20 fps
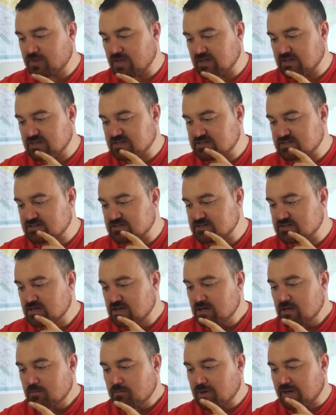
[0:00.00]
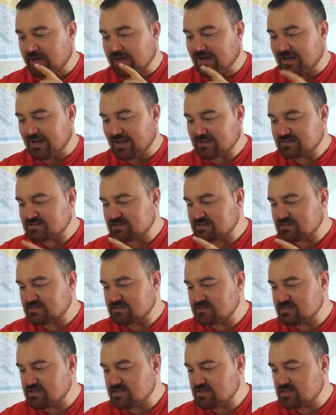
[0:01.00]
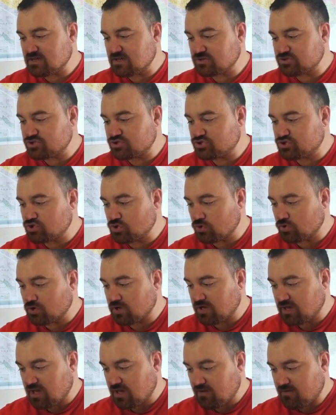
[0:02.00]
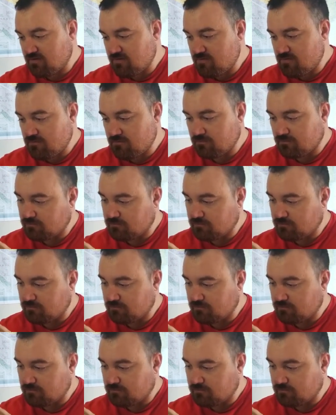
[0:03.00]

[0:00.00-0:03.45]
and this is by Alexis de Tocqueville.